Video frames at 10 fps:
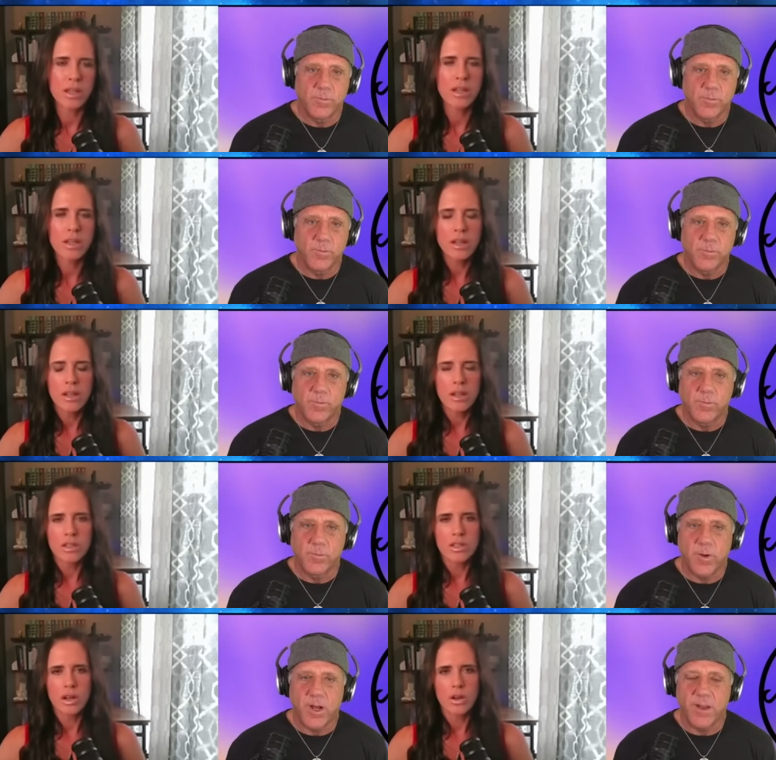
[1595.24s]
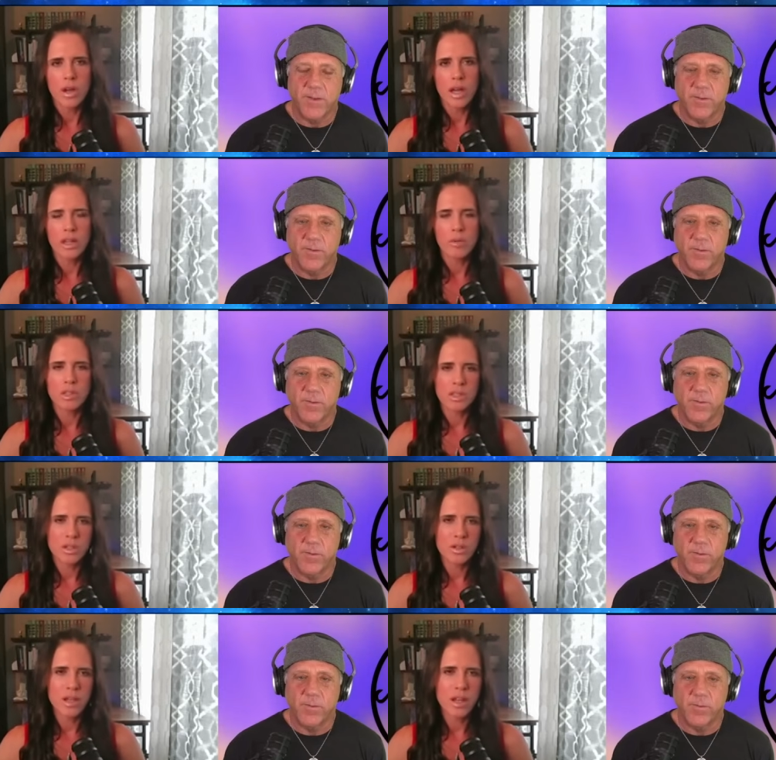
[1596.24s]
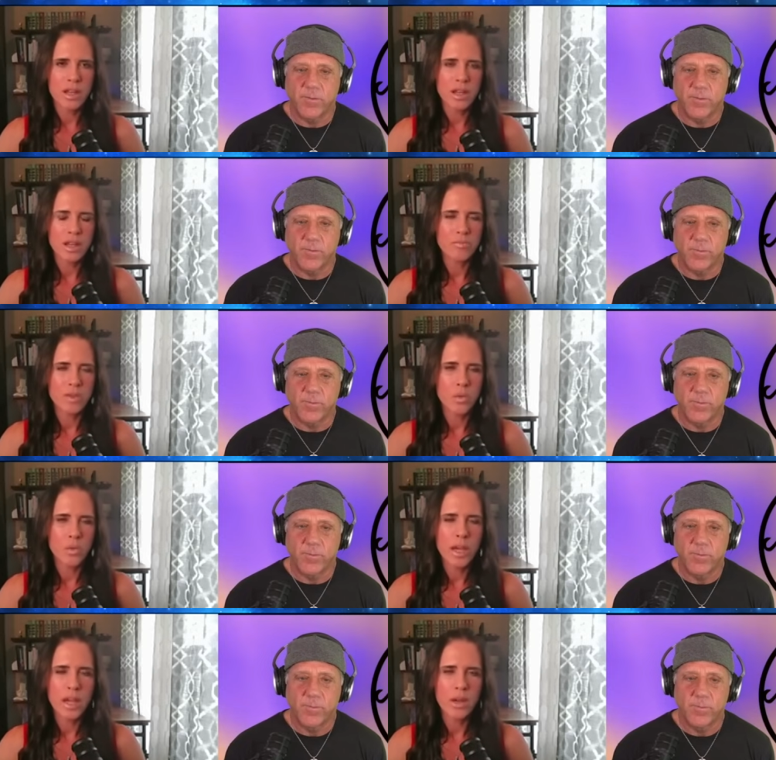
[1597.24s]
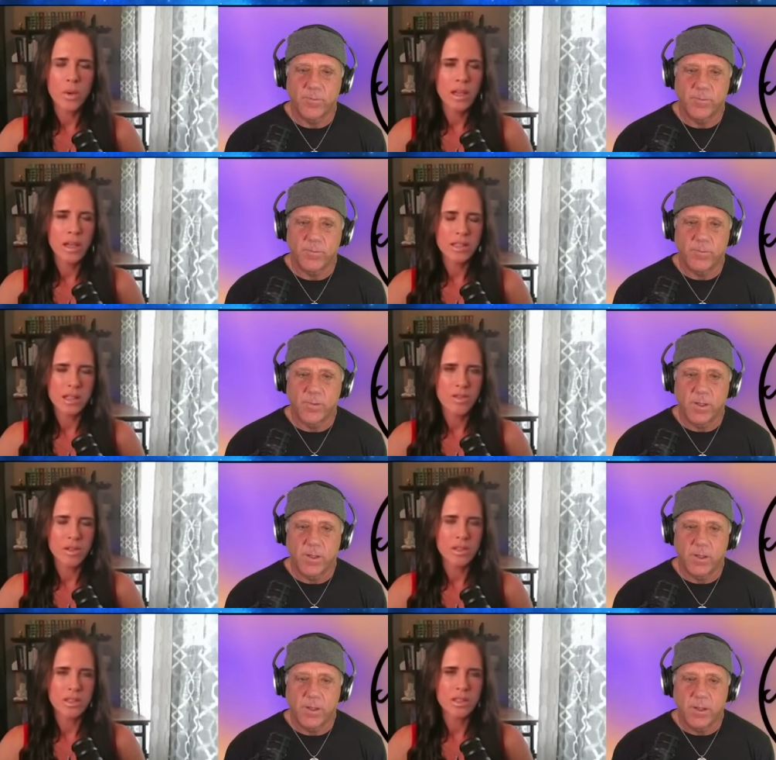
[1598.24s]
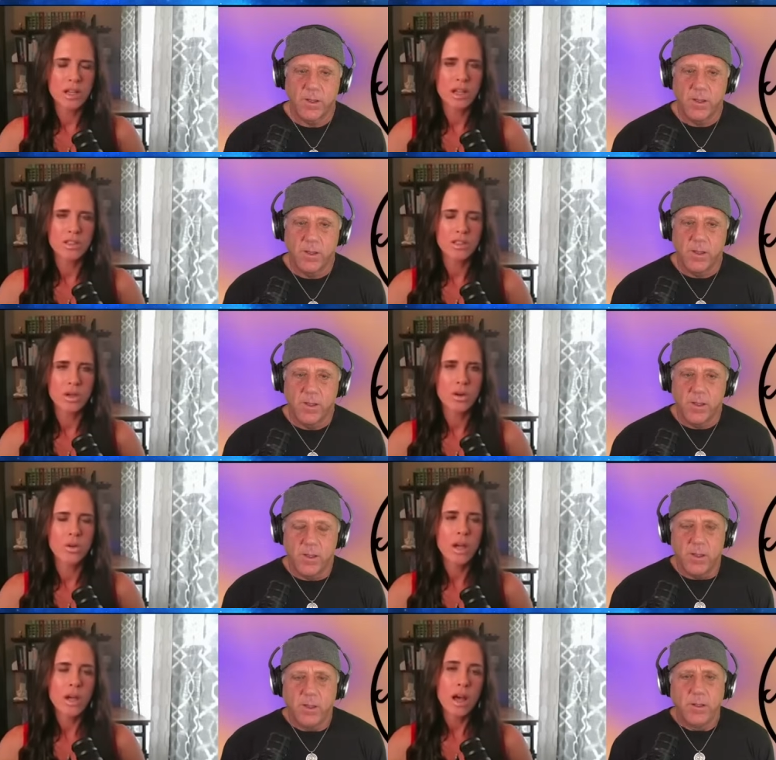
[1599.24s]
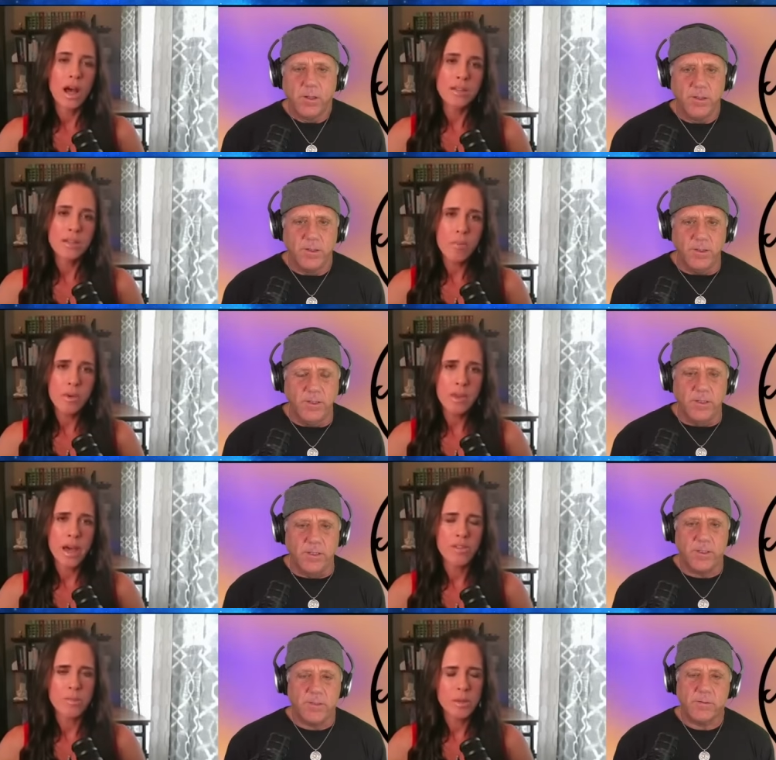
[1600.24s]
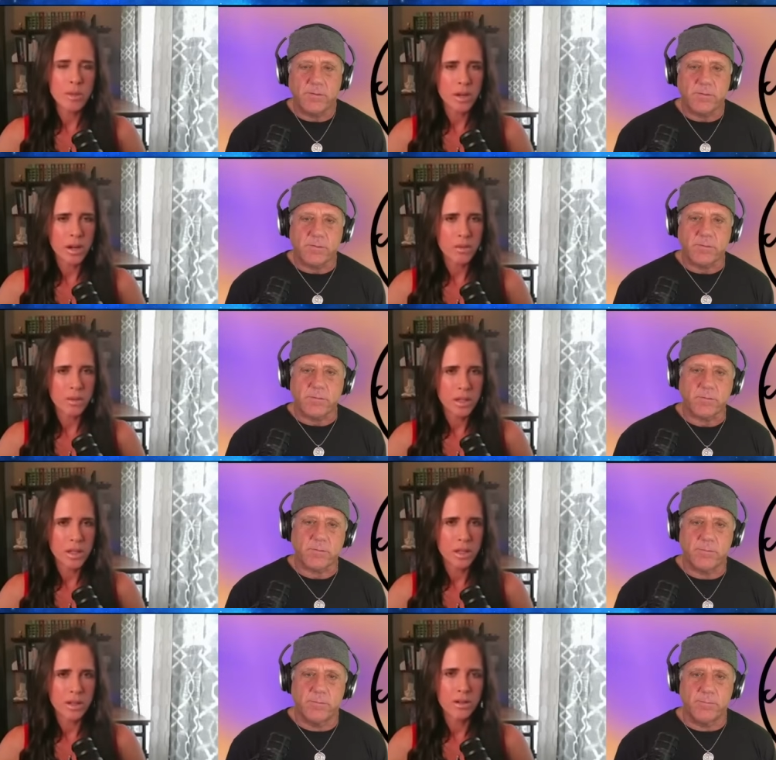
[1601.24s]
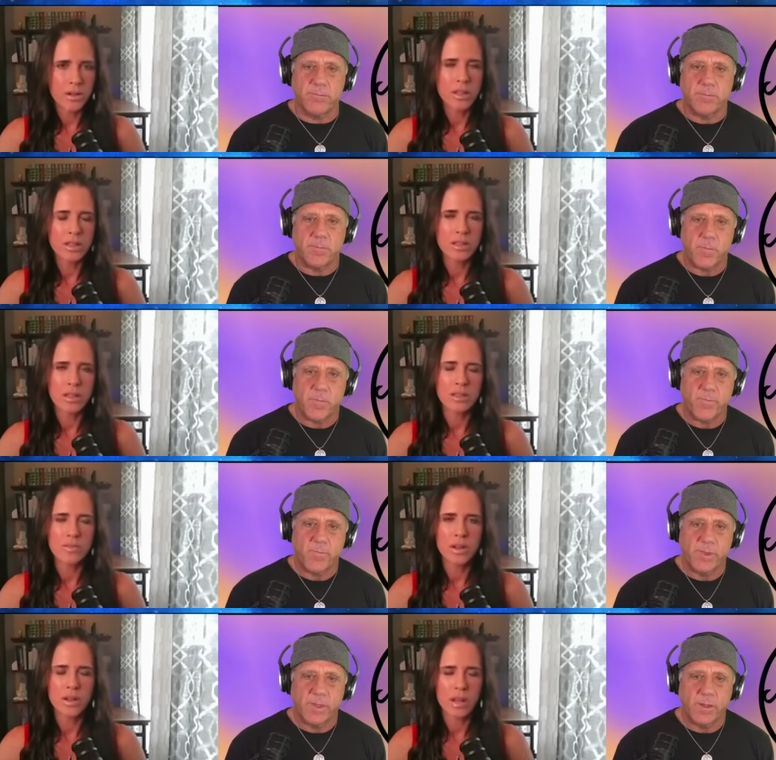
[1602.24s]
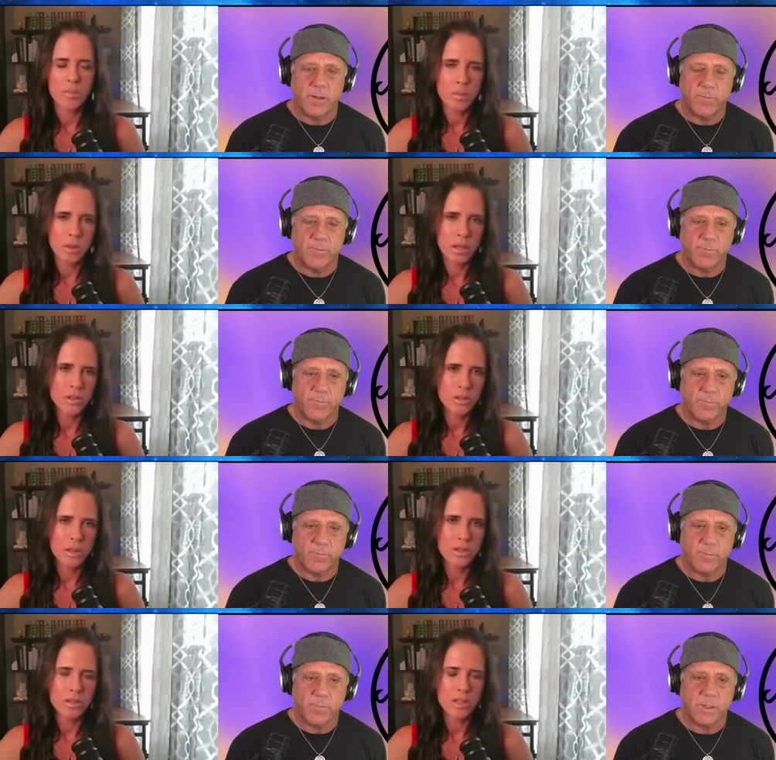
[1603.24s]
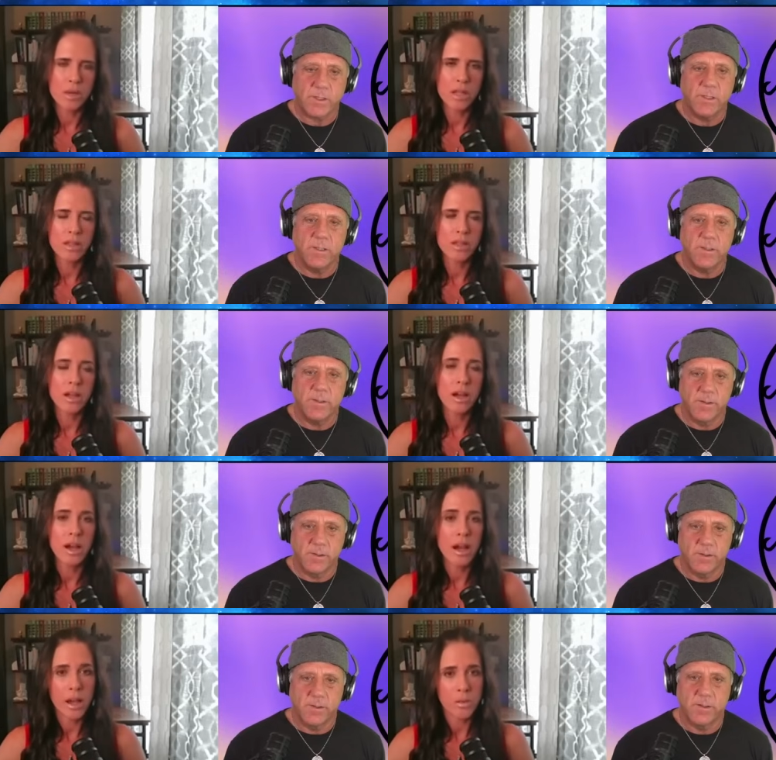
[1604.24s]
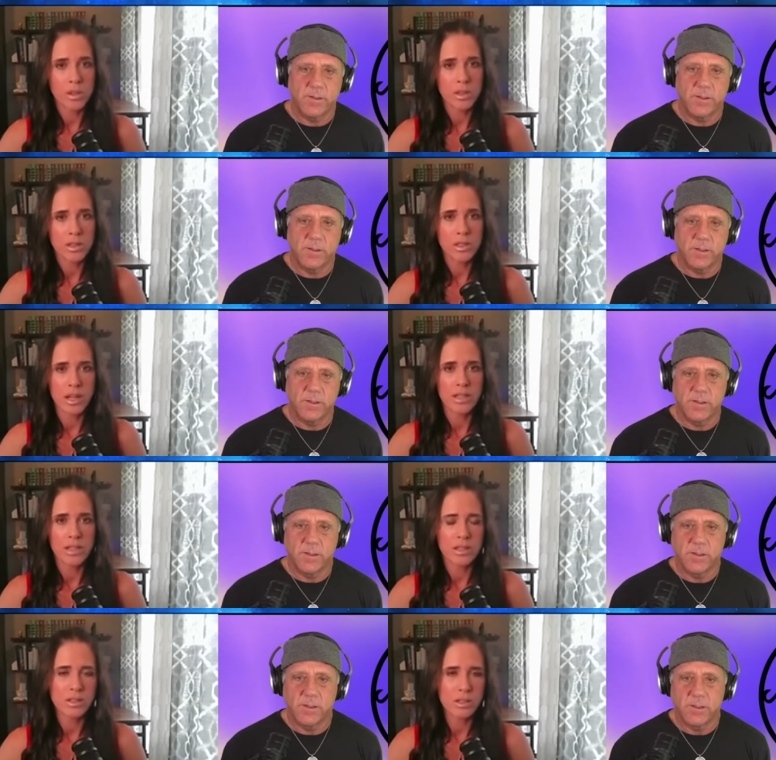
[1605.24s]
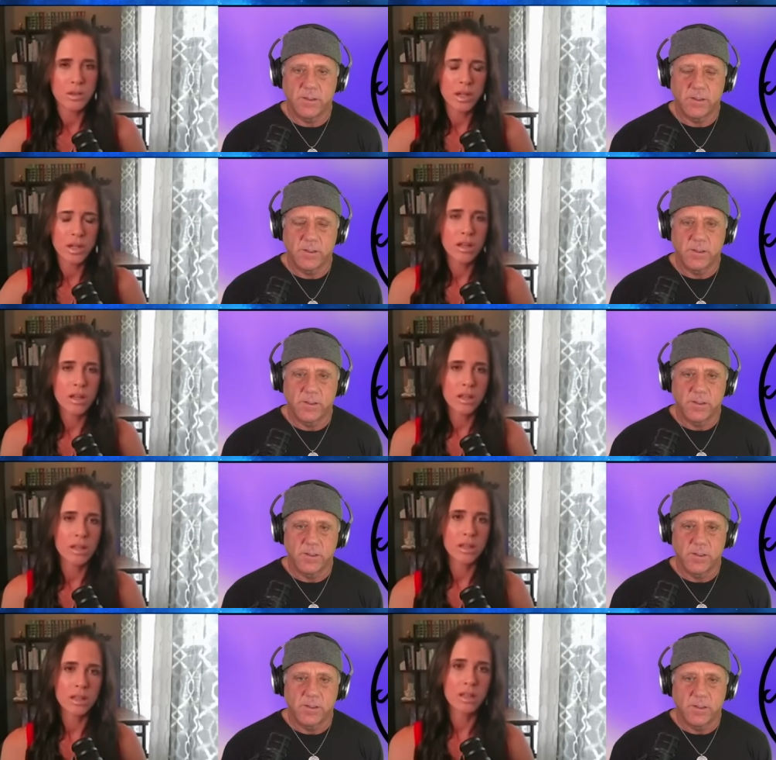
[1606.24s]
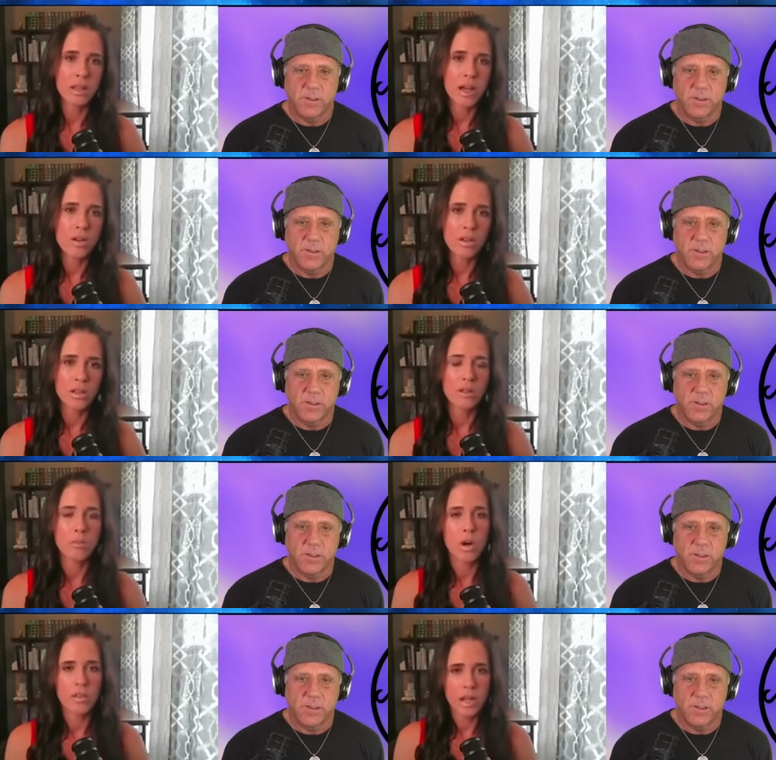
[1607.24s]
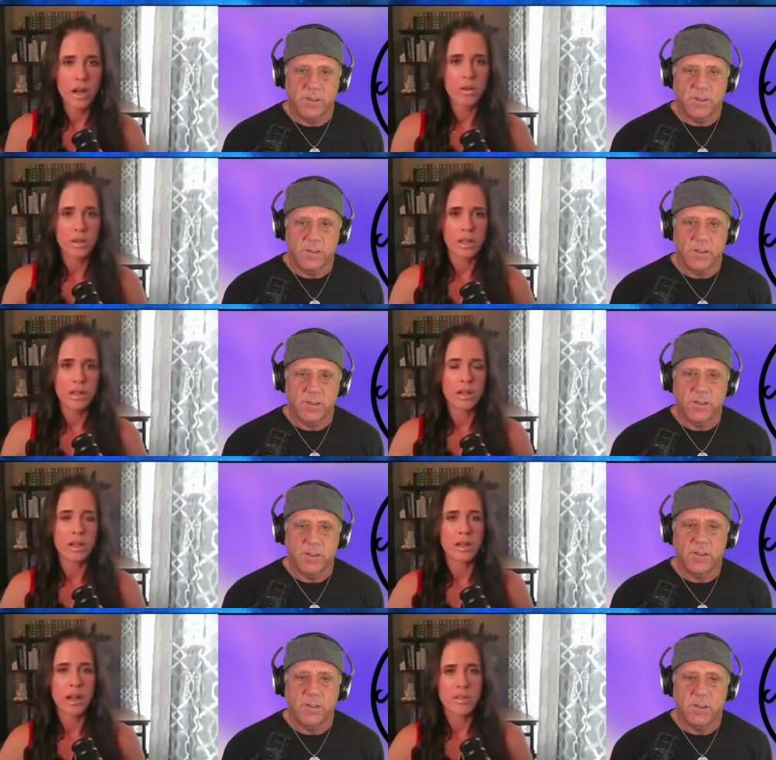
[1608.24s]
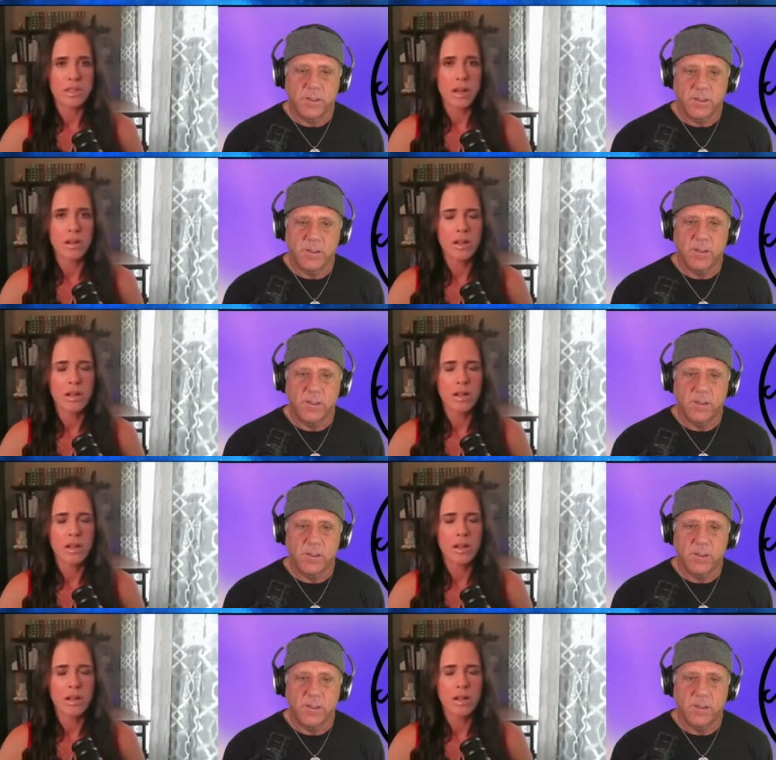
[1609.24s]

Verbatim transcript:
Speaker 1: Right. So, and they were still getting way, way less levels. Uh, so on top of that, for people that are really ill, is, is like people that are doing the Gerson method, I would suggest doing uh, an alkaline, more of an alkaline uh, lifestyle